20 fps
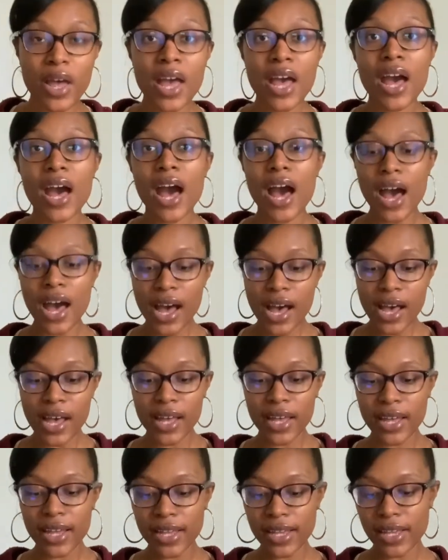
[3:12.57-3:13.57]

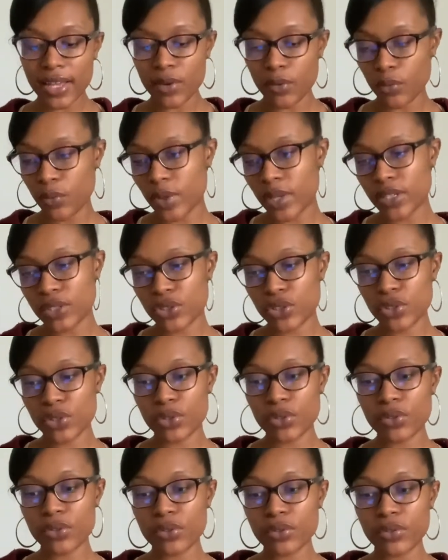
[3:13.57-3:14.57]
I went
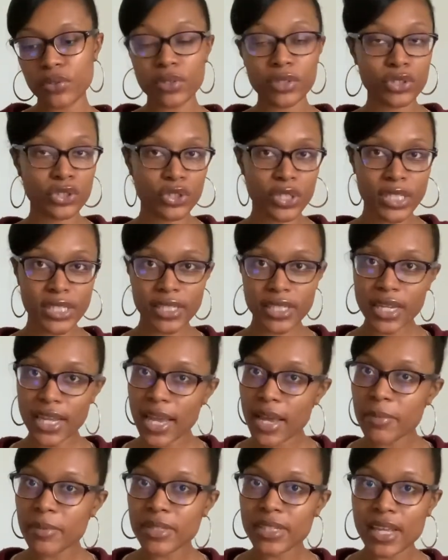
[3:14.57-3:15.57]
to trusty
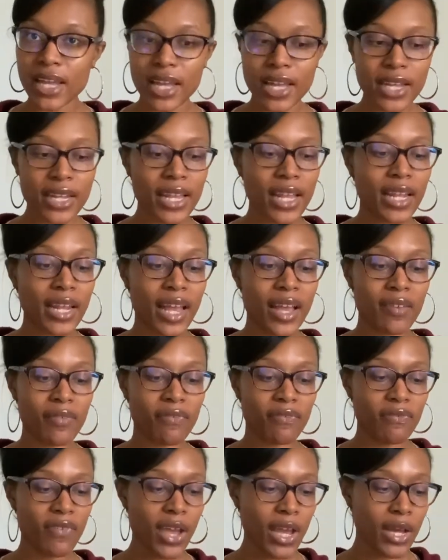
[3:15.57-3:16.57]
Amazon and I
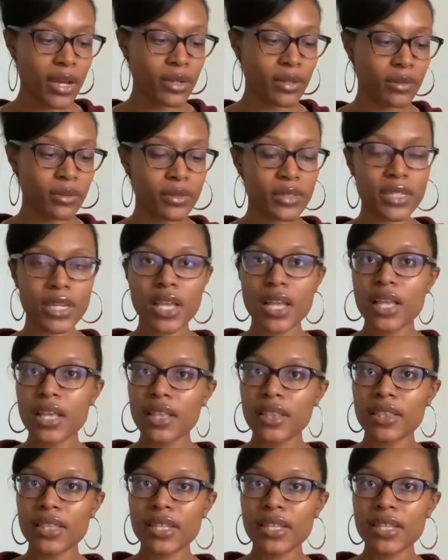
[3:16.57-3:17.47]
found these